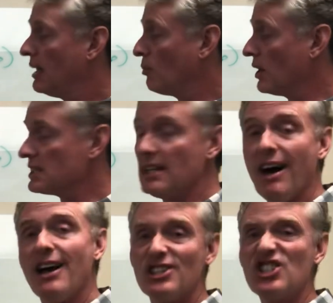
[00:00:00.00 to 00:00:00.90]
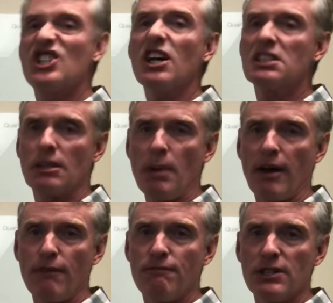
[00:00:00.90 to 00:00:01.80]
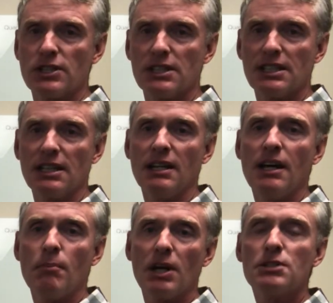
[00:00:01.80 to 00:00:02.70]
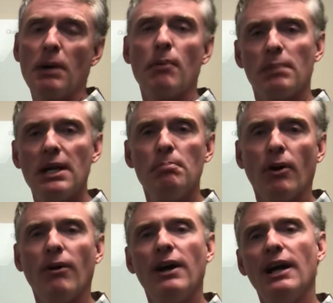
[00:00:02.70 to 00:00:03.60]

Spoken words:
where it's not just about efficiency, but it's about people.